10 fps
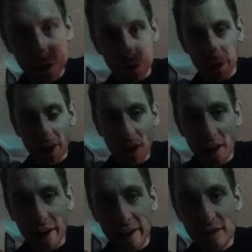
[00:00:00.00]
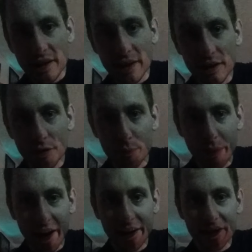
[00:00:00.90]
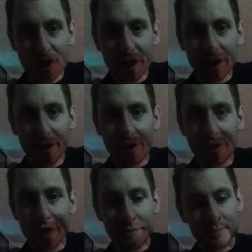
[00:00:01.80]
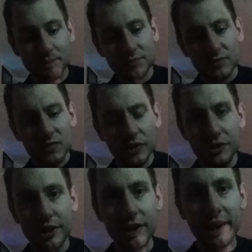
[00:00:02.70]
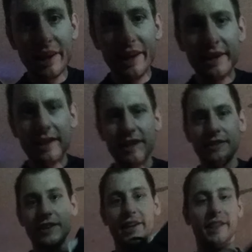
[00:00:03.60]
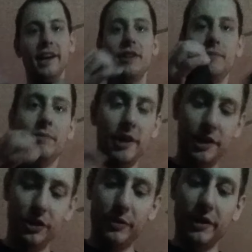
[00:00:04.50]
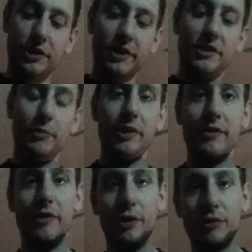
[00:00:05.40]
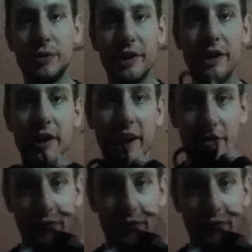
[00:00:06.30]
quick clot, bandages, tourniquet, things like that. You can adjust it with the Velcro here. I